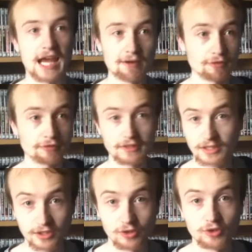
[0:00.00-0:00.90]
Everything
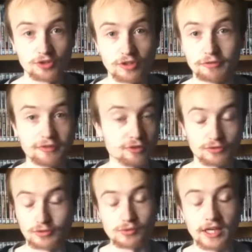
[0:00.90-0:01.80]
in the audio
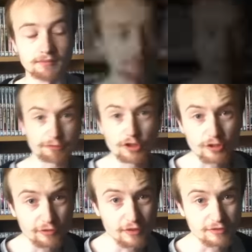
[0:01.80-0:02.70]
feels great. So in the
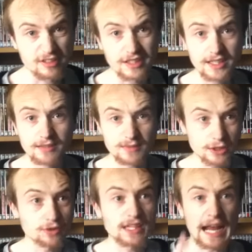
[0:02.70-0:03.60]
first 15,
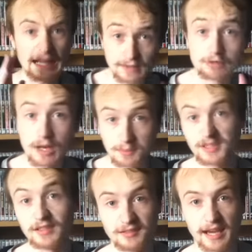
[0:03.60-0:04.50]
you know, they had their
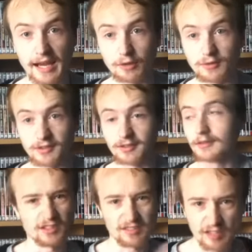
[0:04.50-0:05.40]
ups and downs.
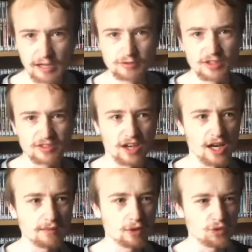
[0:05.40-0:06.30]
Like the Sirens of
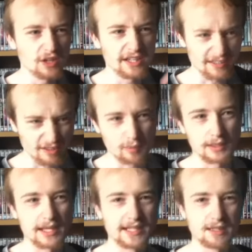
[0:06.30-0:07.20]
Time, not really
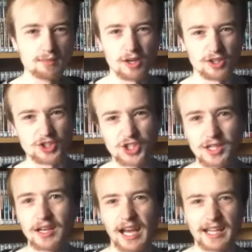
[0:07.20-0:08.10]
explaining much
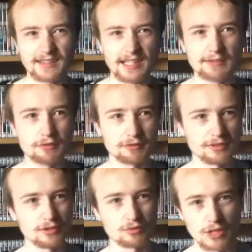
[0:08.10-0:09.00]
and leaving
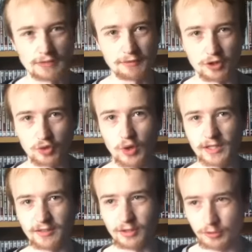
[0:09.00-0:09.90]
things rather
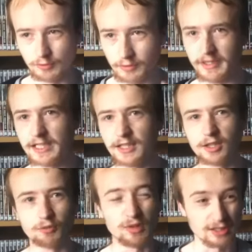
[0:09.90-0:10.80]
quiet and not revealing
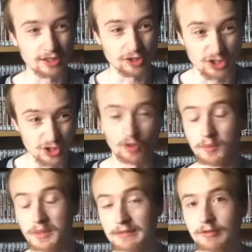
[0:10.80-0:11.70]
them when they should
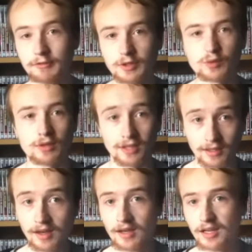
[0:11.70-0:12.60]
have been revealed. Like
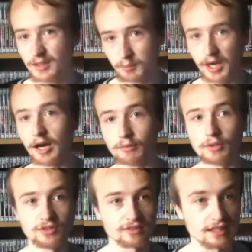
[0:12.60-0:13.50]
Part
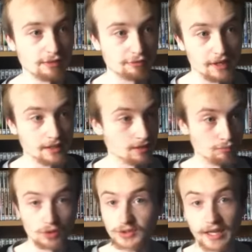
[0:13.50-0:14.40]
1's
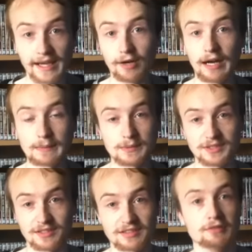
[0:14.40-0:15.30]
cliffhanger, what the hell happened
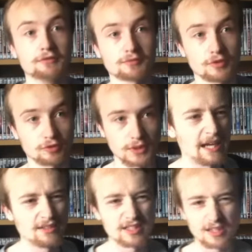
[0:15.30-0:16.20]
to the Seventh Doctor?
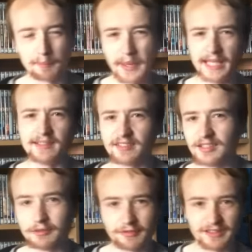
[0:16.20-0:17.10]
And like the
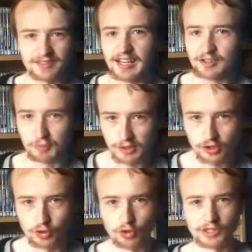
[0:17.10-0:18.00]
pacing of
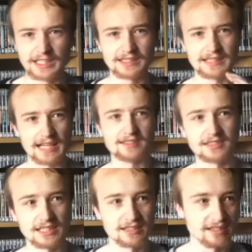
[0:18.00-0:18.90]
Phantasmagoria and Land
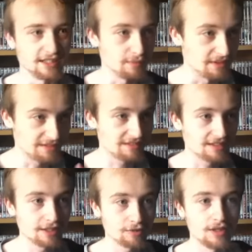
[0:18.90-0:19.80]
of the Dead, but
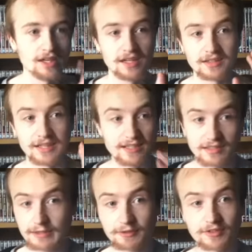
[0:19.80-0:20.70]
still, they
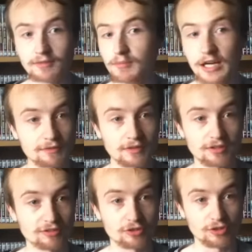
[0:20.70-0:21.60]
delivered some
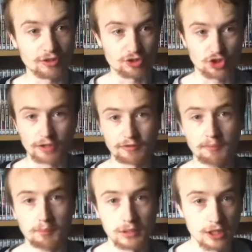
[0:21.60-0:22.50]
marvellous stories like
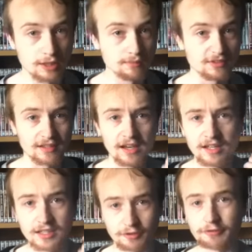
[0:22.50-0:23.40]
Jonathan Blum's
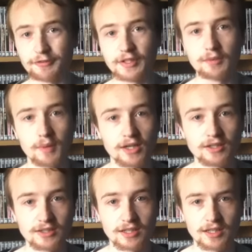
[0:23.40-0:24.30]
The
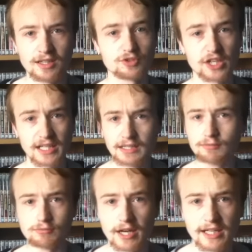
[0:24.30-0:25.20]
Fearmonger,
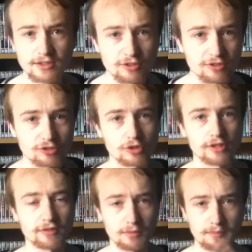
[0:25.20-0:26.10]
Jacqueline Rayner's
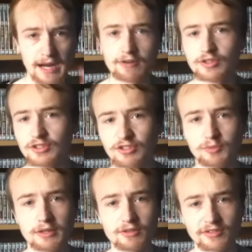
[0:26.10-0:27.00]
story of The Marian
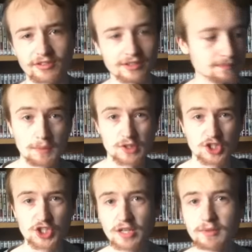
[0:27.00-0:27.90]
Conspiracy, Robert
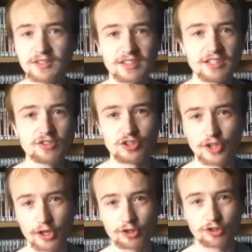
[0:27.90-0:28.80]
Sherman's
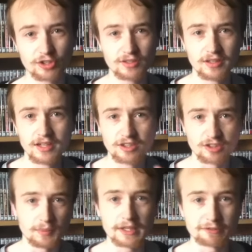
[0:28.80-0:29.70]
introduction
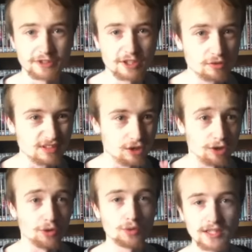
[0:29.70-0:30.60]
to Big Finish with The
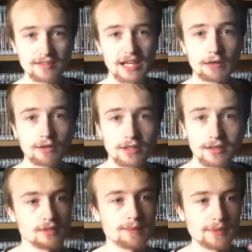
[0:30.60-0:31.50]
Holy Terror.
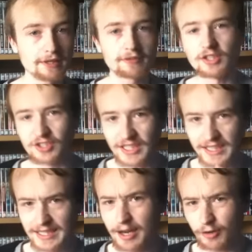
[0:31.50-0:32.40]
Yeah, Big Finish
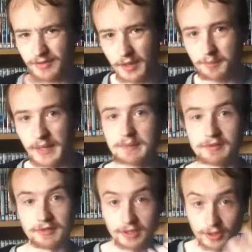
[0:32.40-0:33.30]
did get off their
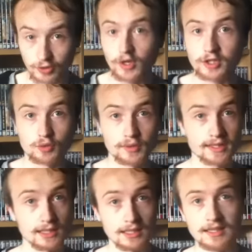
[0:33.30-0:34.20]
baby feet quite
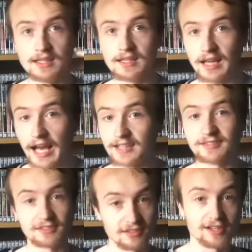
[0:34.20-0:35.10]
quickly
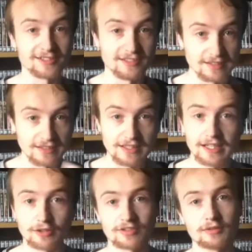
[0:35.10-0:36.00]
and started to
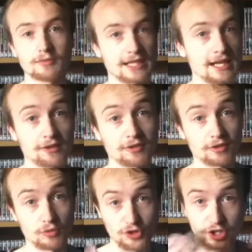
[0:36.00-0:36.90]
nail some
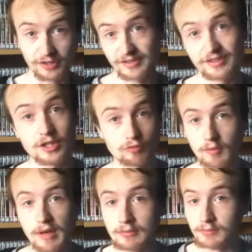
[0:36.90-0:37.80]
classics which are still
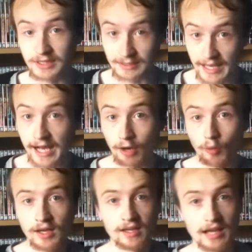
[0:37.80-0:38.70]
remembered now.